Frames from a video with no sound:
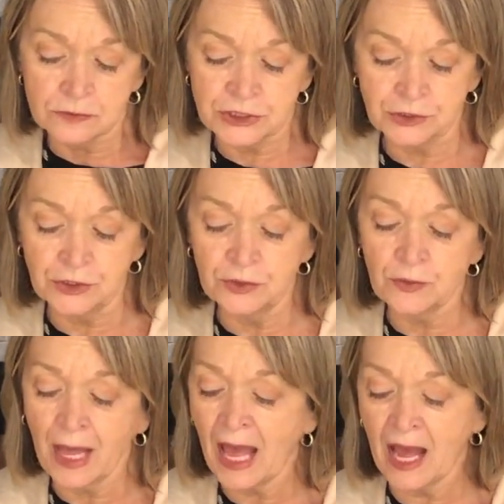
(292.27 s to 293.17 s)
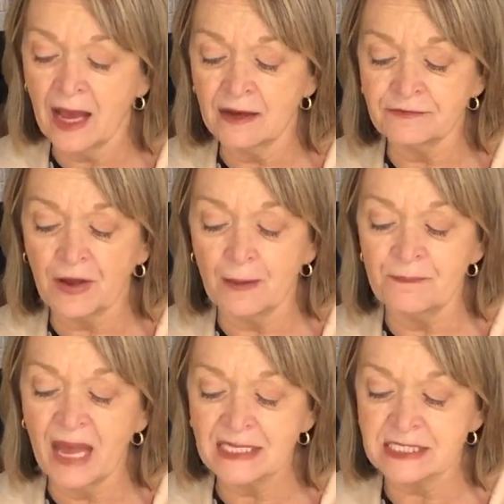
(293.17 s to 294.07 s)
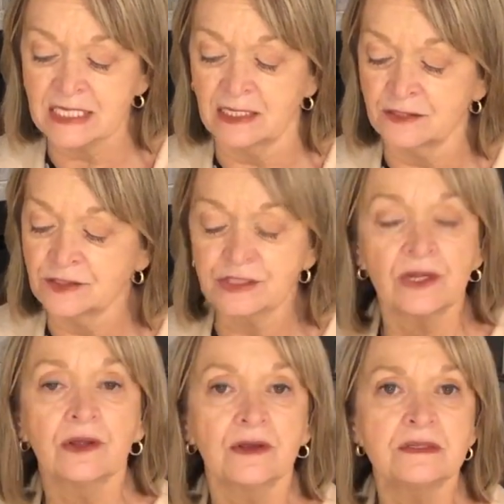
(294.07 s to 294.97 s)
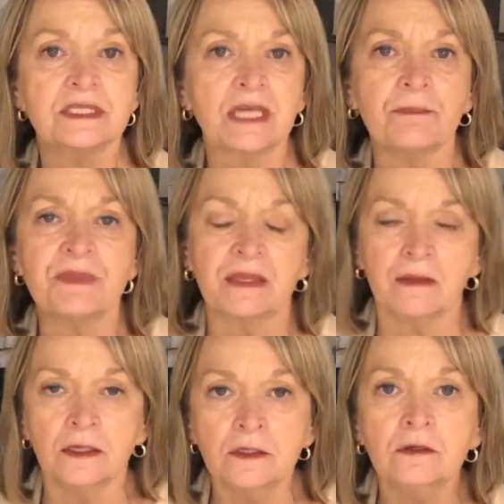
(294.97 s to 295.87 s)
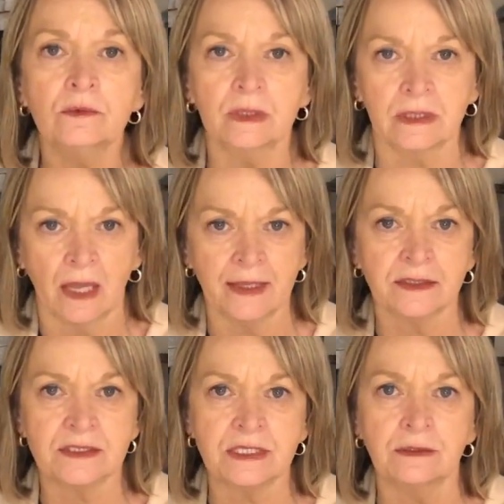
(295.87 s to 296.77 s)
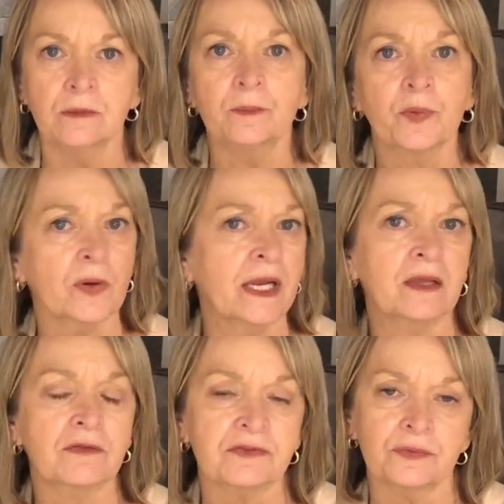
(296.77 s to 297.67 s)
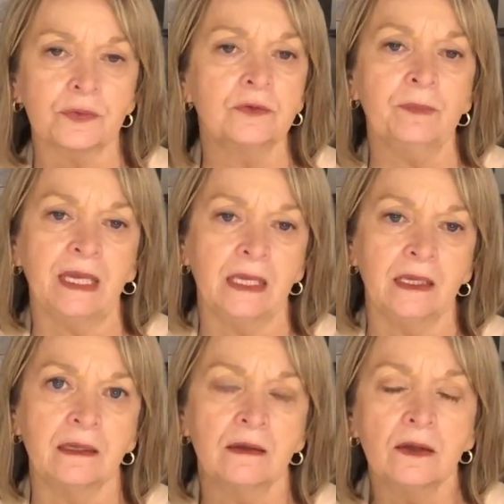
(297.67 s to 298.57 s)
Do you have a message, something that you would like to bring through me